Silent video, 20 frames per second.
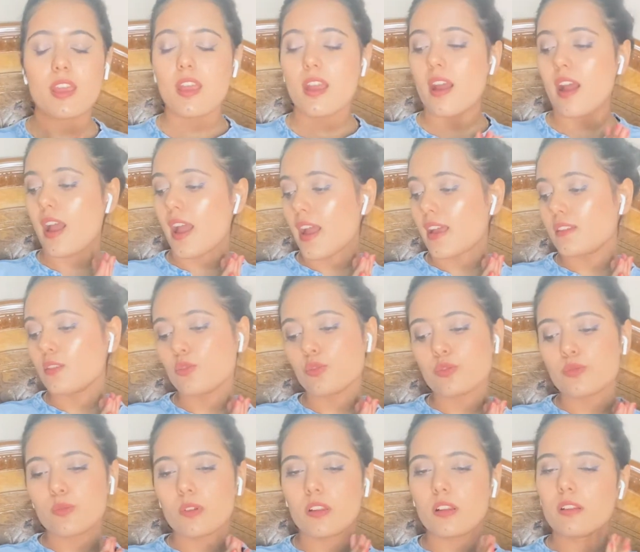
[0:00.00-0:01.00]
As
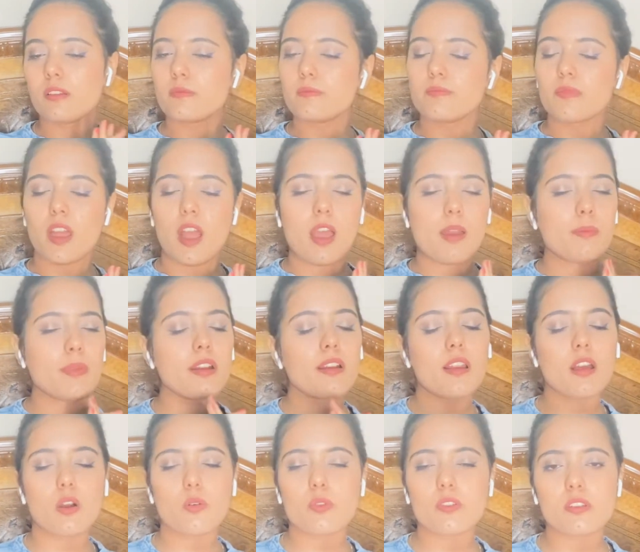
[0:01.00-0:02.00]
usual, I'm in
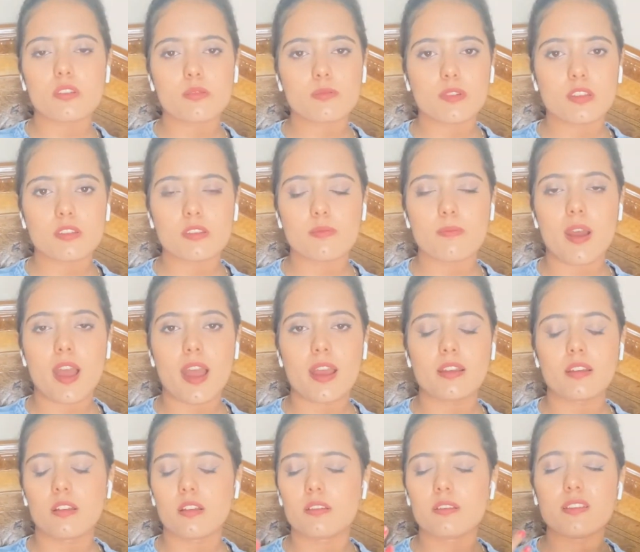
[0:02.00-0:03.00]
love with this
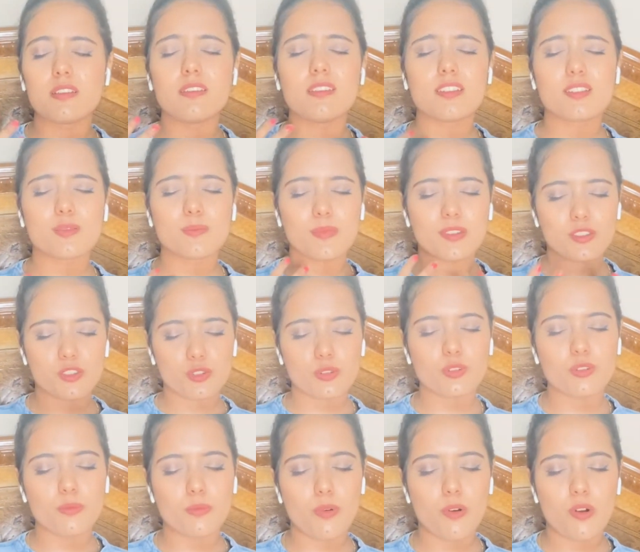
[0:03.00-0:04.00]
month's
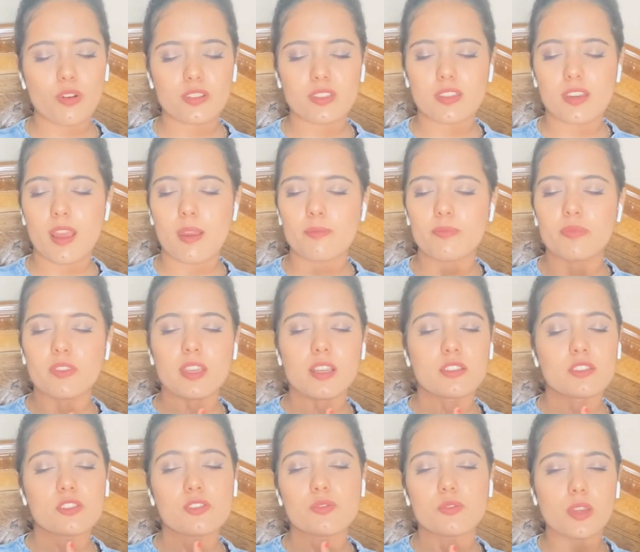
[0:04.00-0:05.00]
sugar box, and I'm
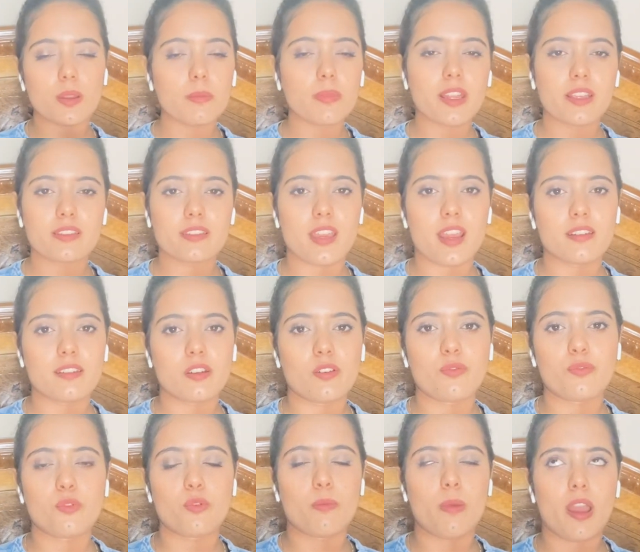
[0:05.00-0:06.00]
extremely excited
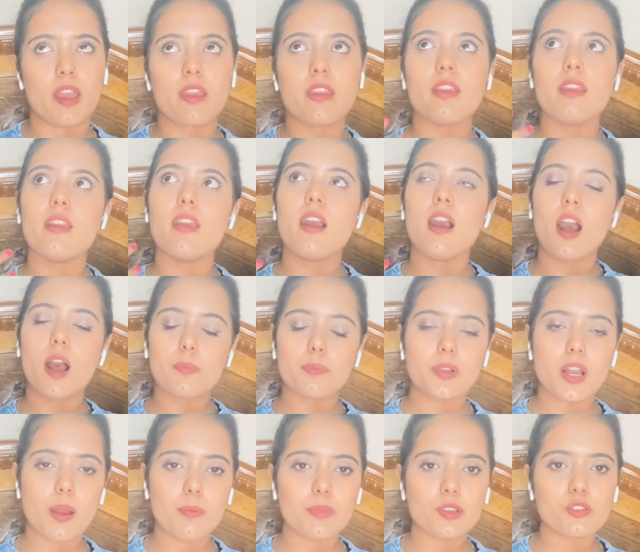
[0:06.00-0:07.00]
for my
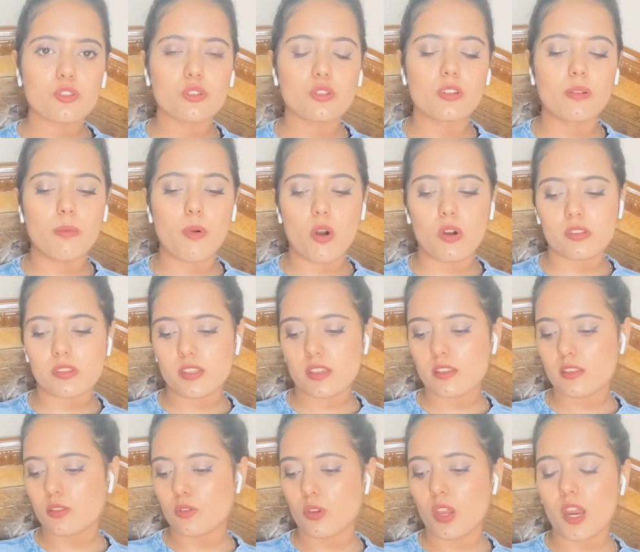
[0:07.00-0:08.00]
upcoming sugar boxes.
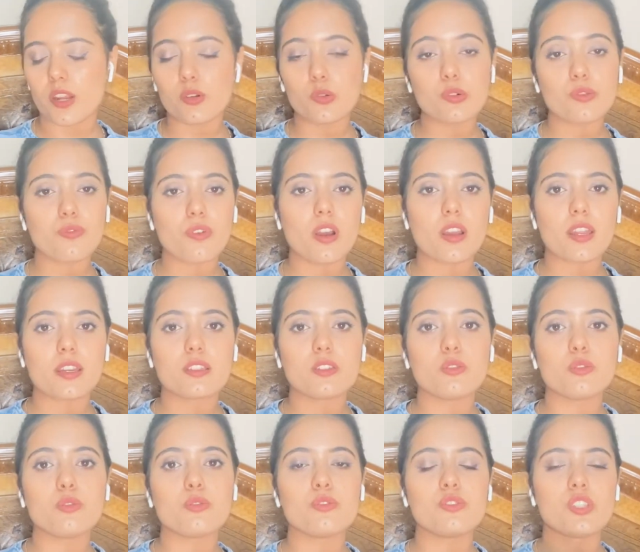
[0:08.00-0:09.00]
So yeah, don't forget
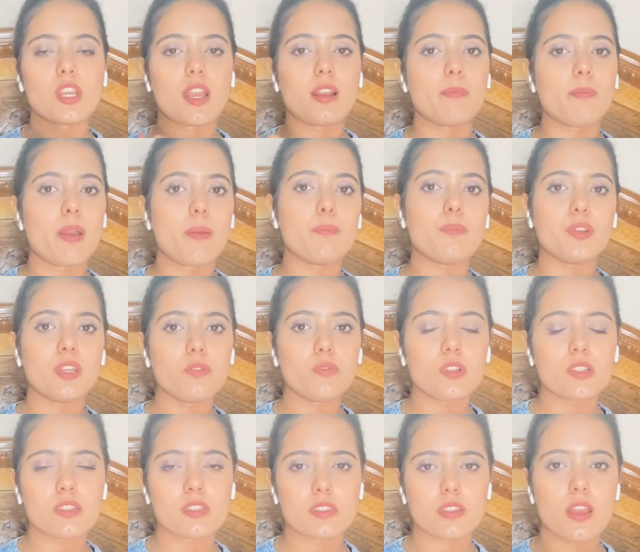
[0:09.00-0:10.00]
to check my
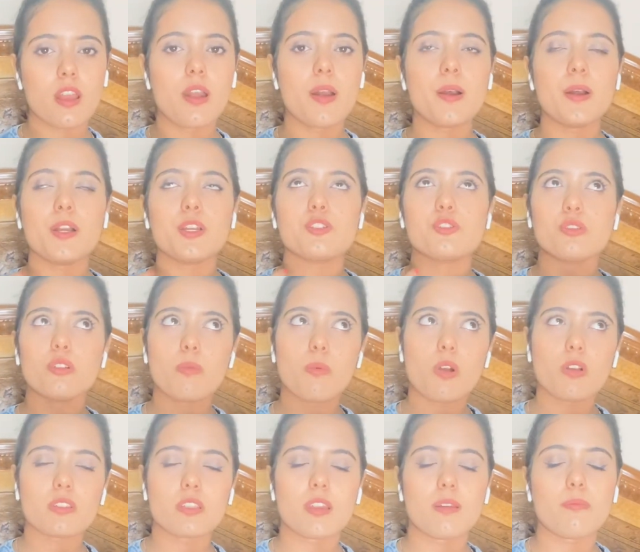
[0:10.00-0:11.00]
previous
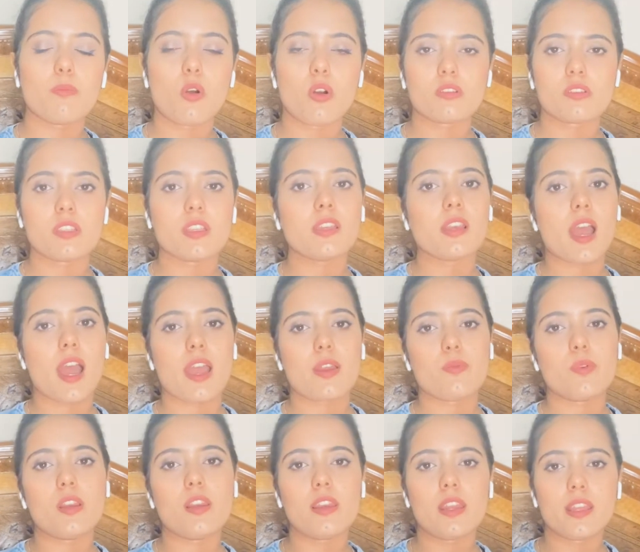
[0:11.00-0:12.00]
Sugarbox unboxing. I
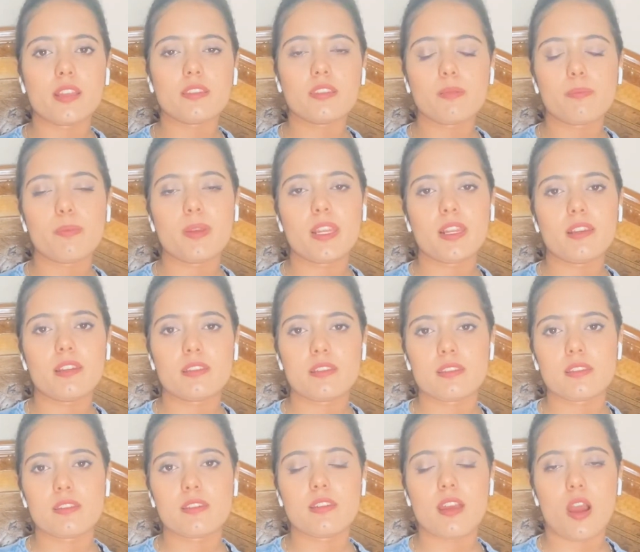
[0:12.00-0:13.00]
will link the playlist
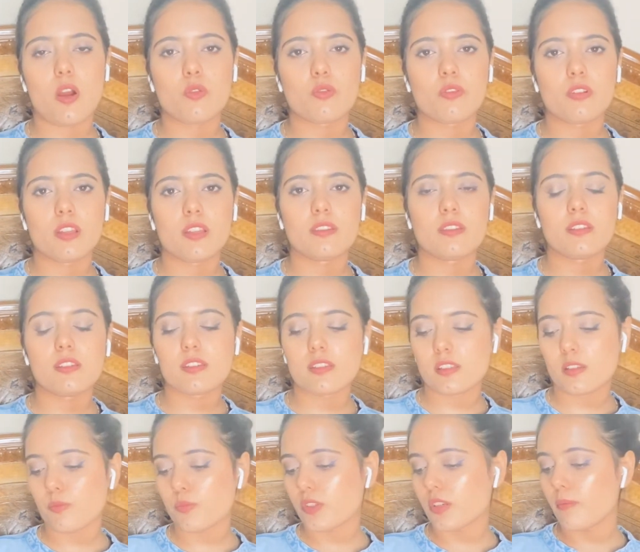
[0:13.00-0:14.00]
down in the
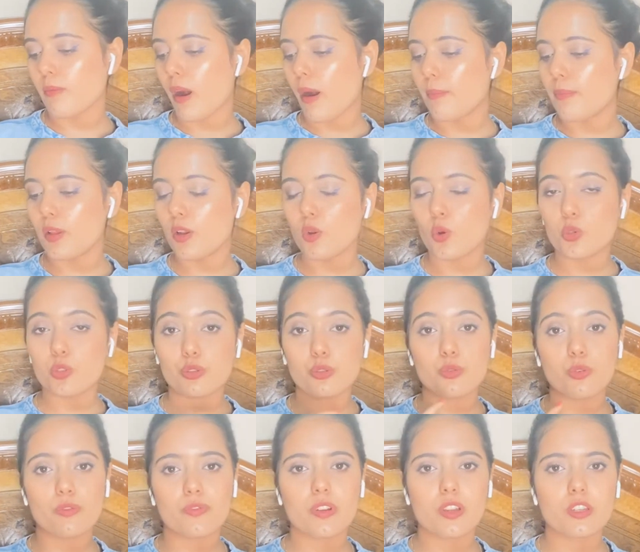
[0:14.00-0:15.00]
description bar below, so
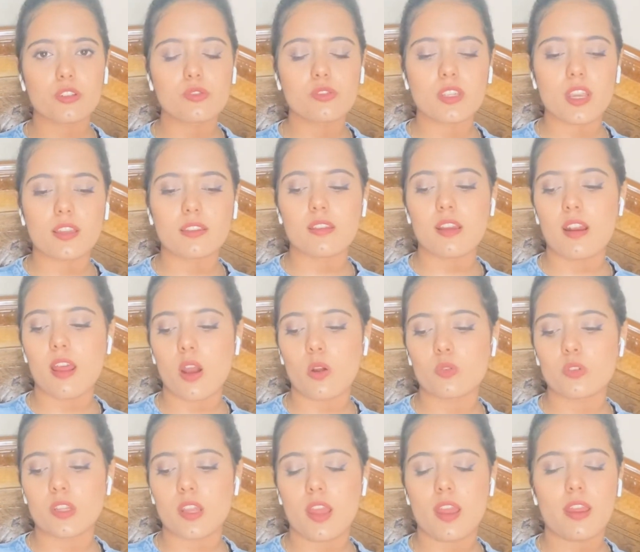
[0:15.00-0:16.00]
don't forget to check that
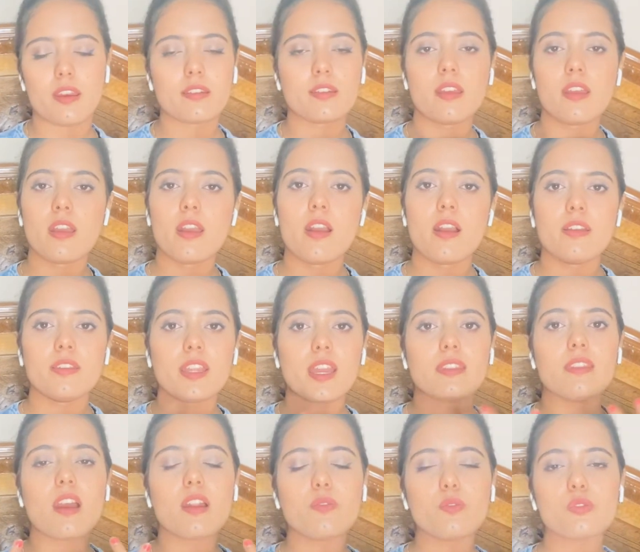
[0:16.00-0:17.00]
out. And yeah,
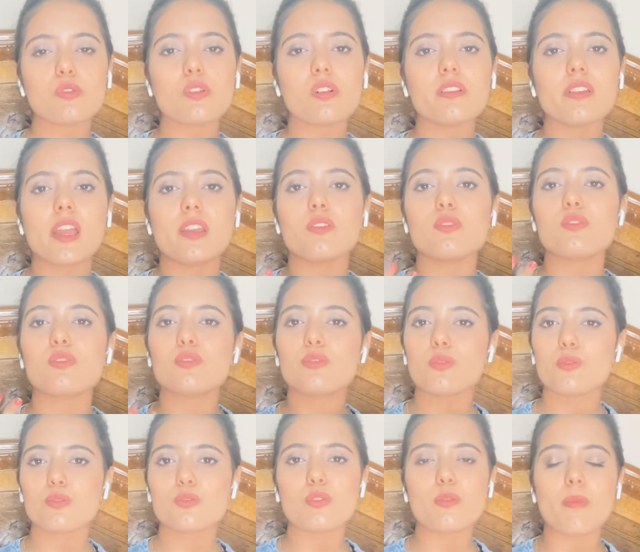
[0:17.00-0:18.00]
that was all. Thank you
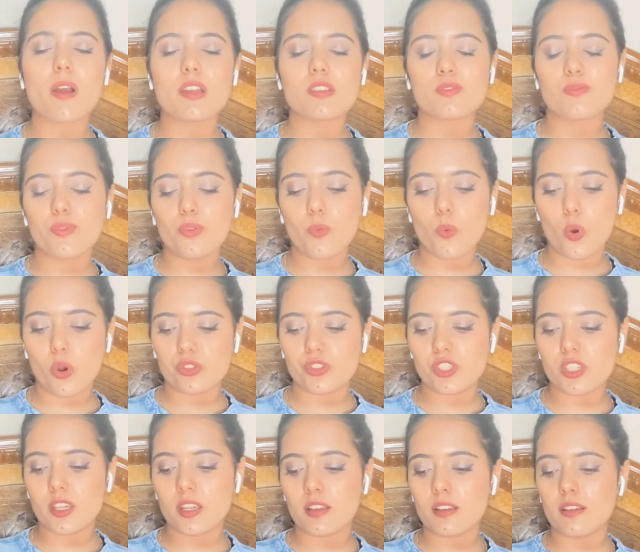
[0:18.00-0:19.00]
so much for
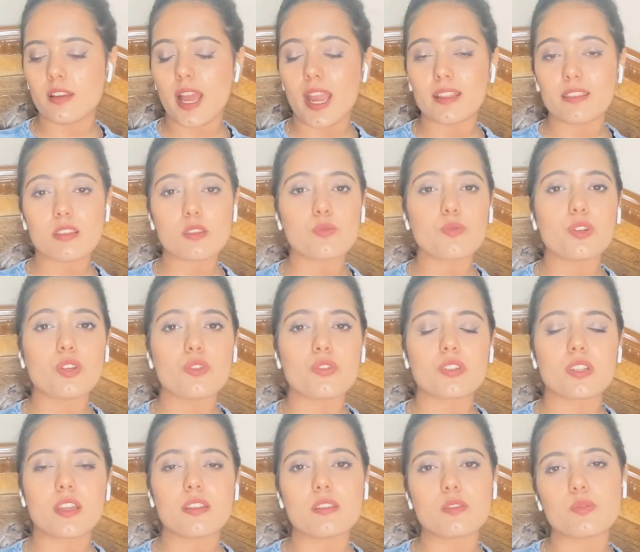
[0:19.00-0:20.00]
watching. Like this video,
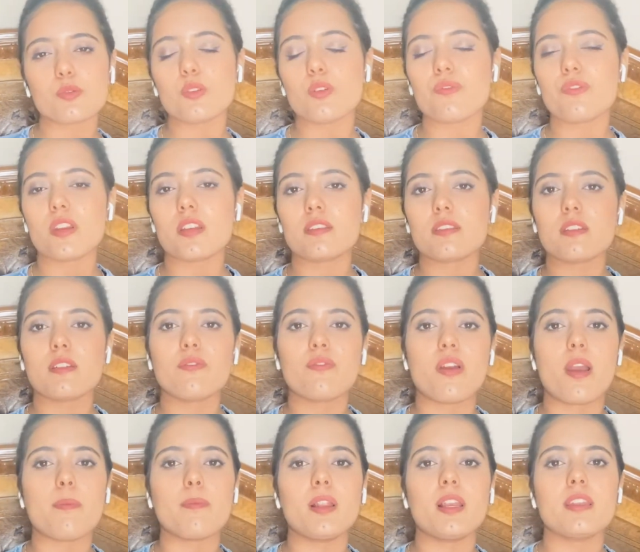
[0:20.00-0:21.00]
share this with your friends and
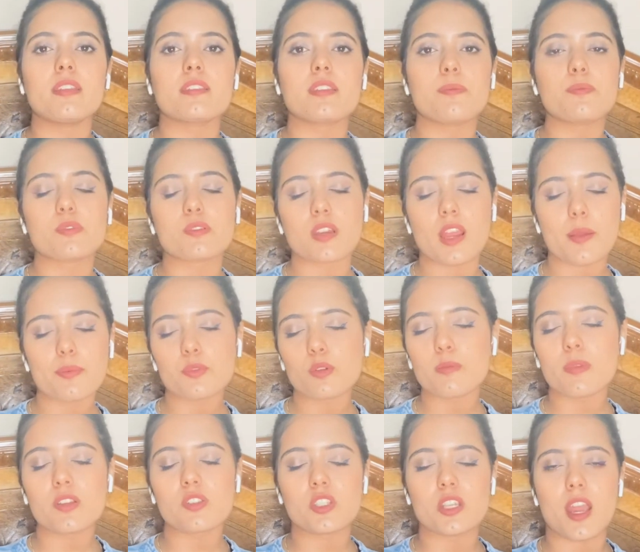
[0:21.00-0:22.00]
family, subscribe to
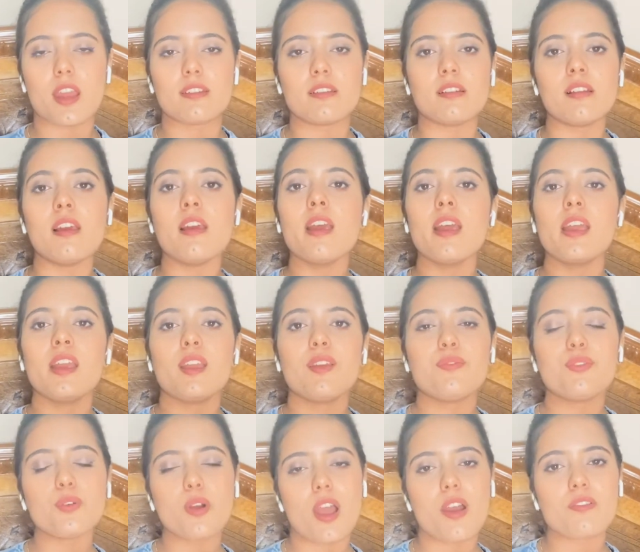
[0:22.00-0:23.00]
my channel if
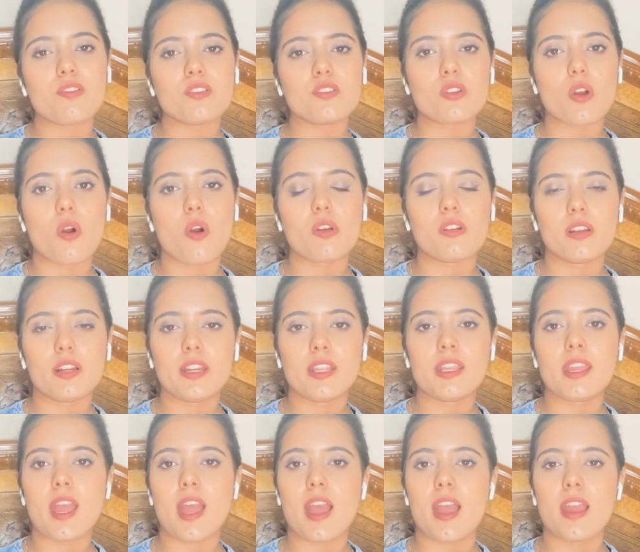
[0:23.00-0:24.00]
you haven't already,
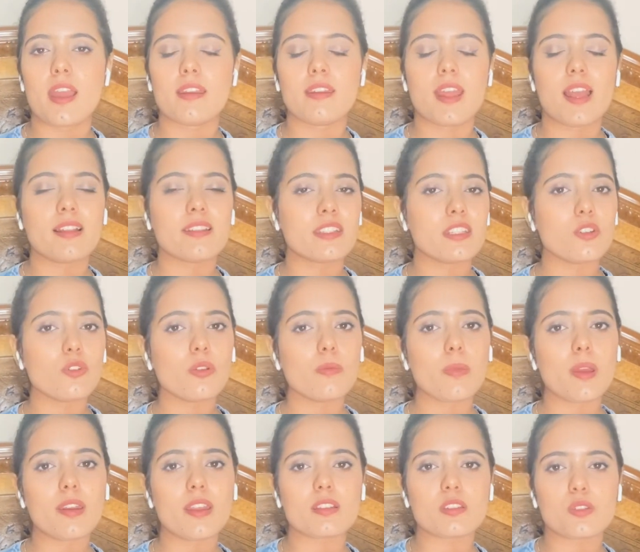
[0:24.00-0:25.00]
and I'll see you in my
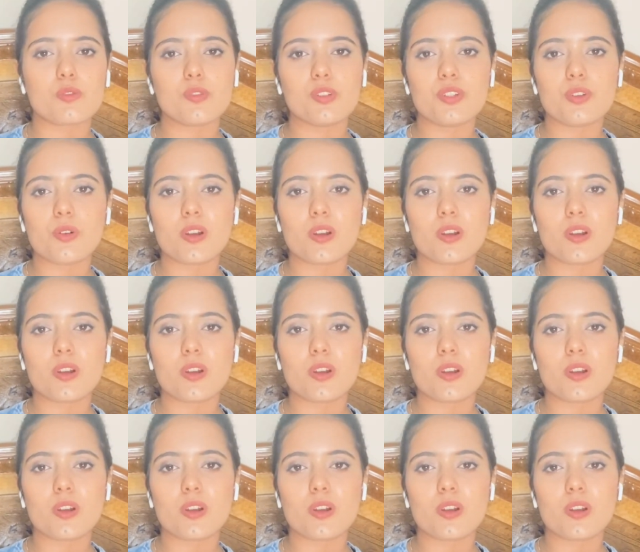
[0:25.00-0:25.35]
next video.